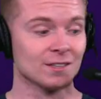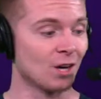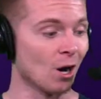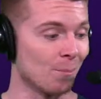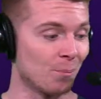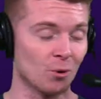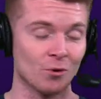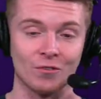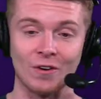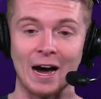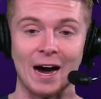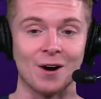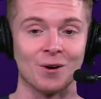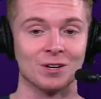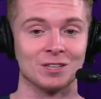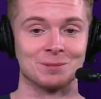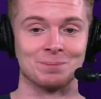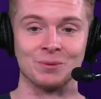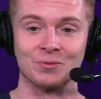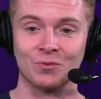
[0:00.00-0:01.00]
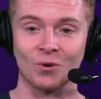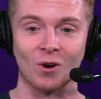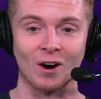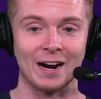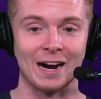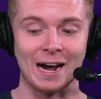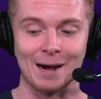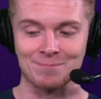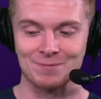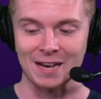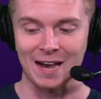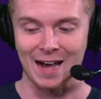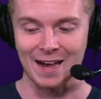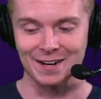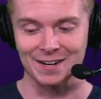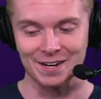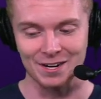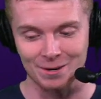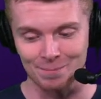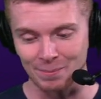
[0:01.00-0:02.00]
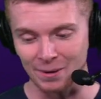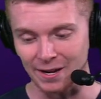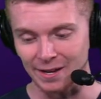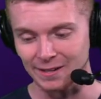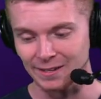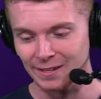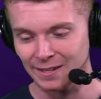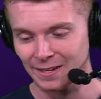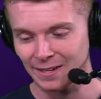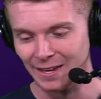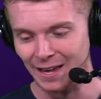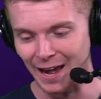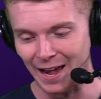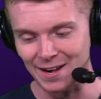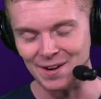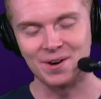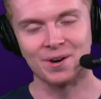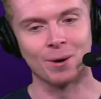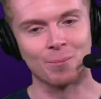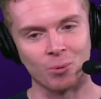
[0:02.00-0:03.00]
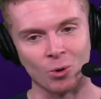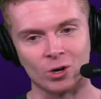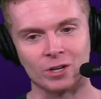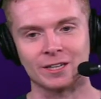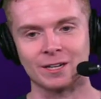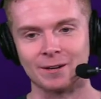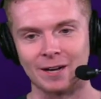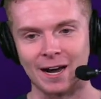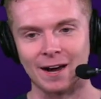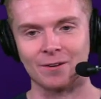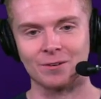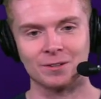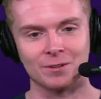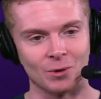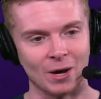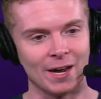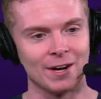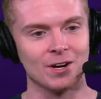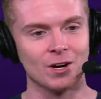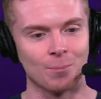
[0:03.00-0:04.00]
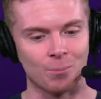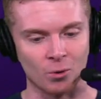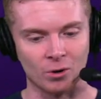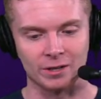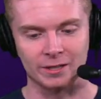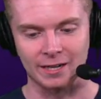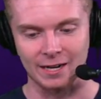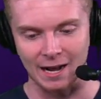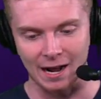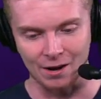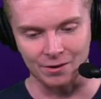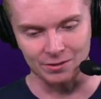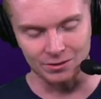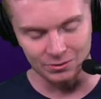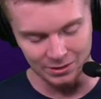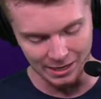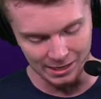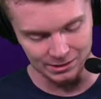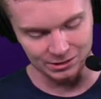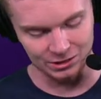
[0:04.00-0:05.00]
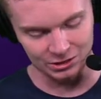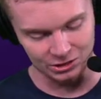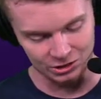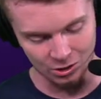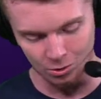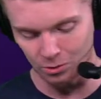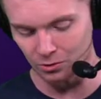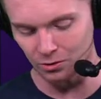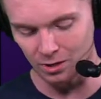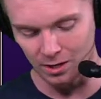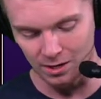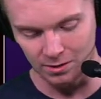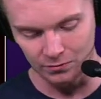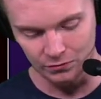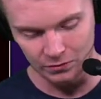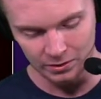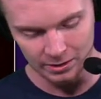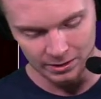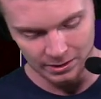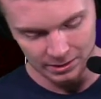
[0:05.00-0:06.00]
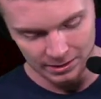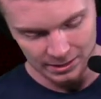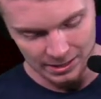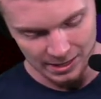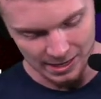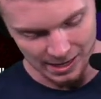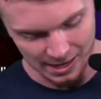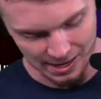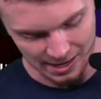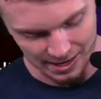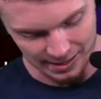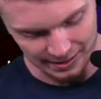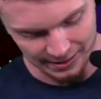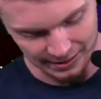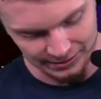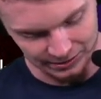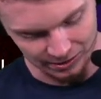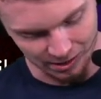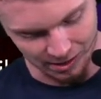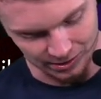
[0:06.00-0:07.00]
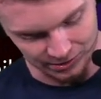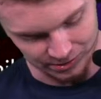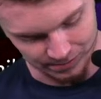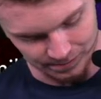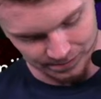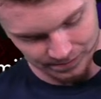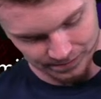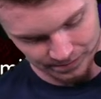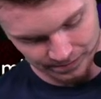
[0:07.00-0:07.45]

couple of hours before I hopped on here, but ended up working out ended up working out, and you guys just showing love. Uh, it's awesome.